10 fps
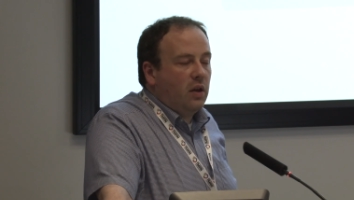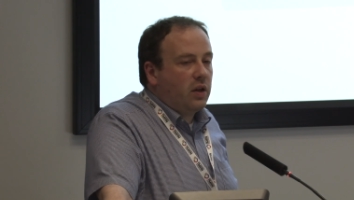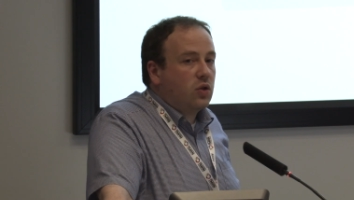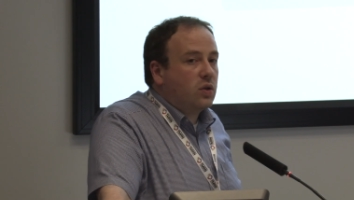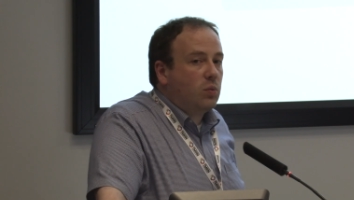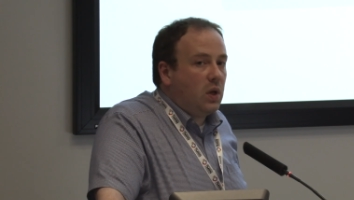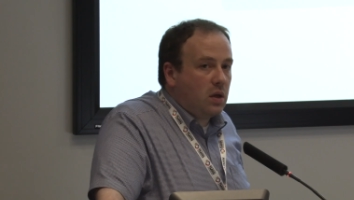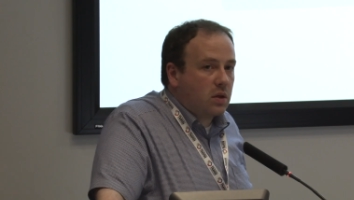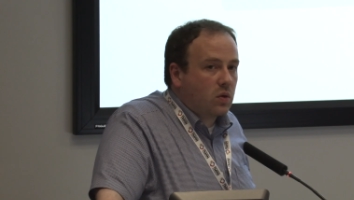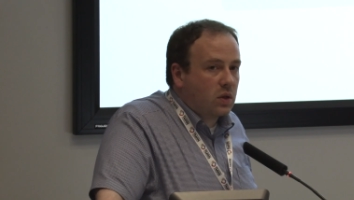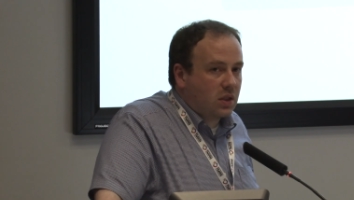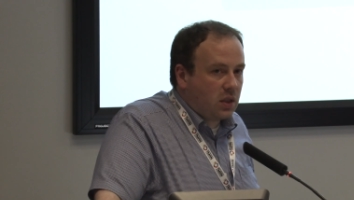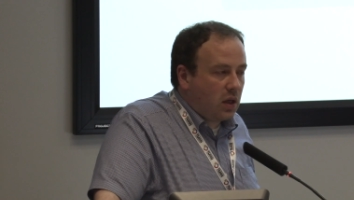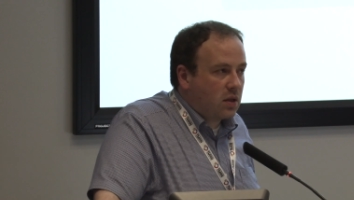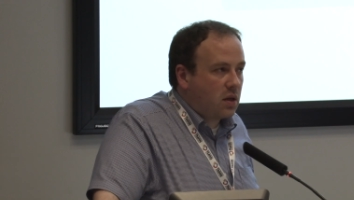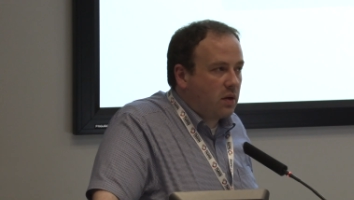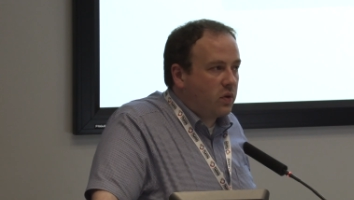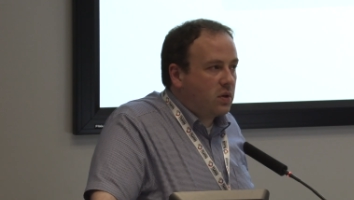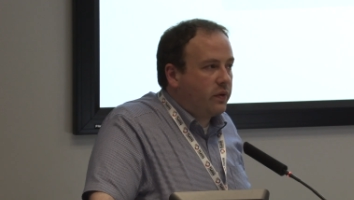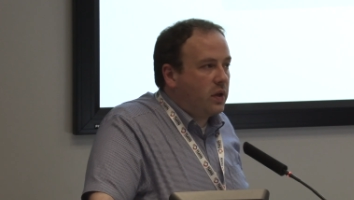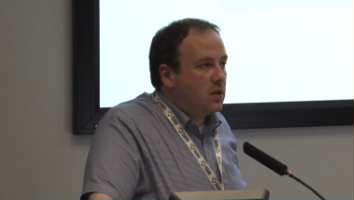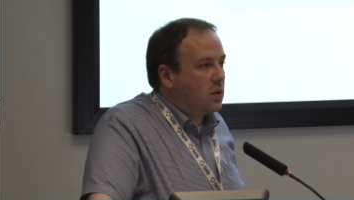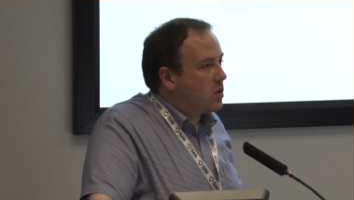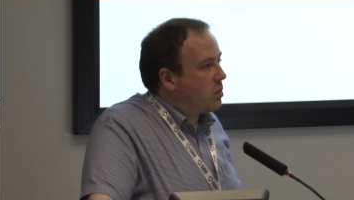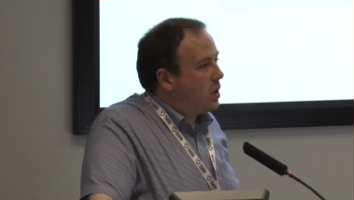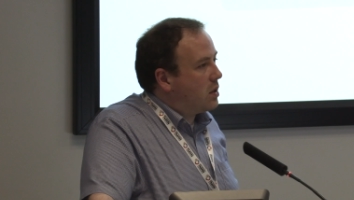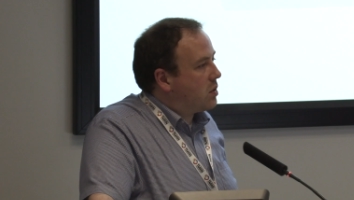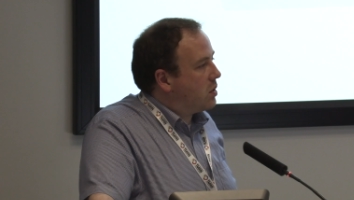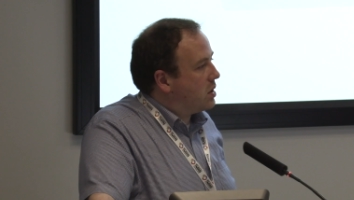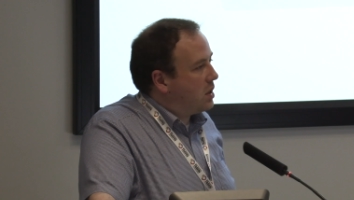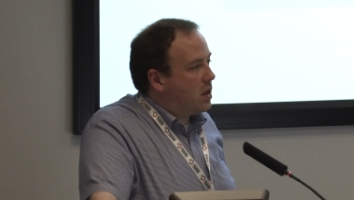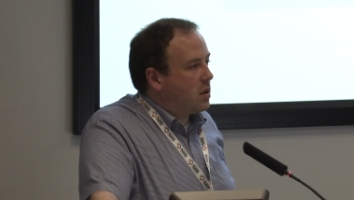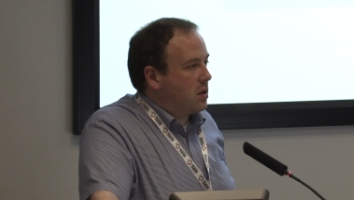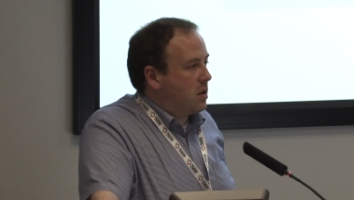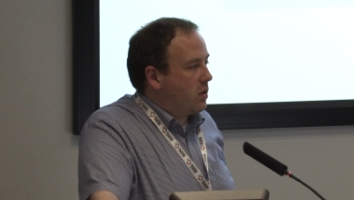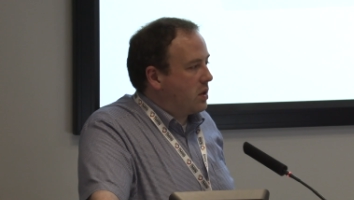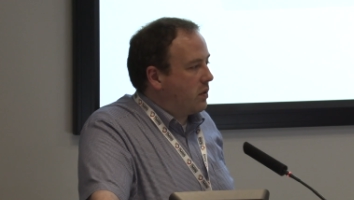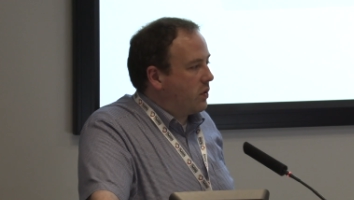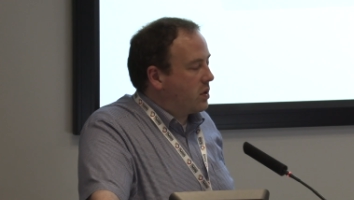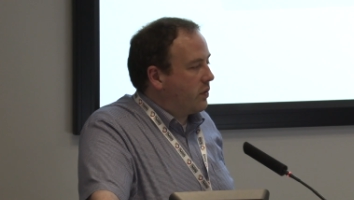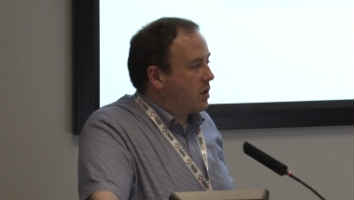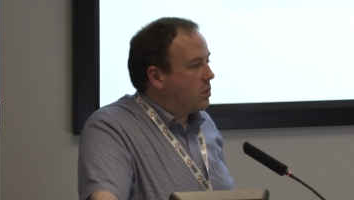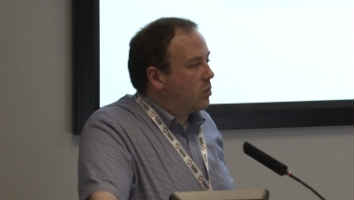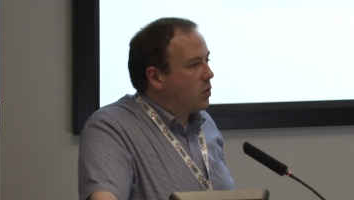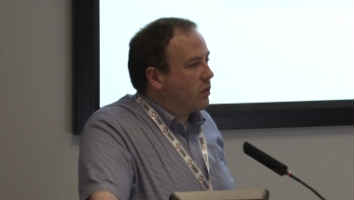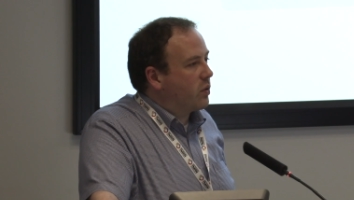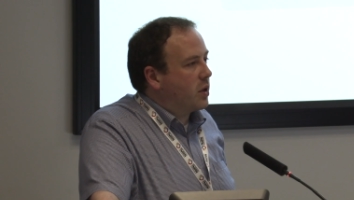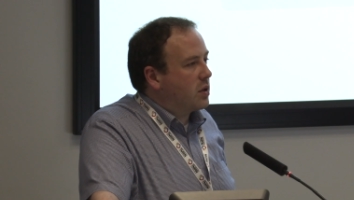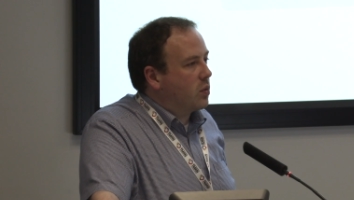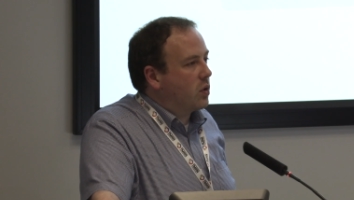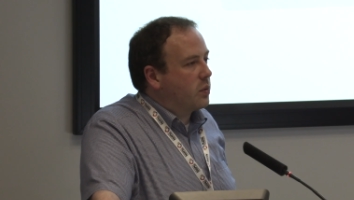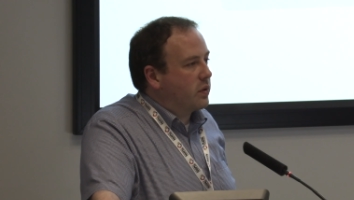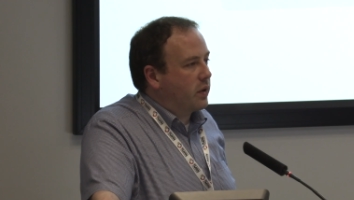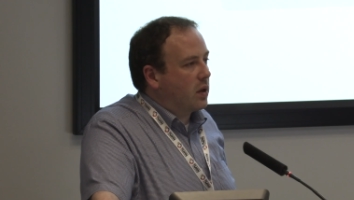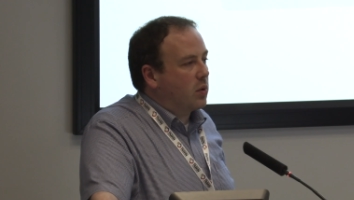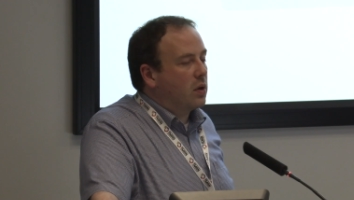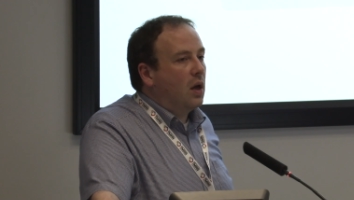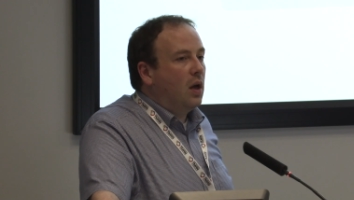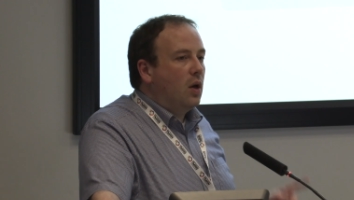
That doesn't mean it's going to stay as an adverse event. It doesn't mean it's going to stay as a serious adverse event when more information becomes available.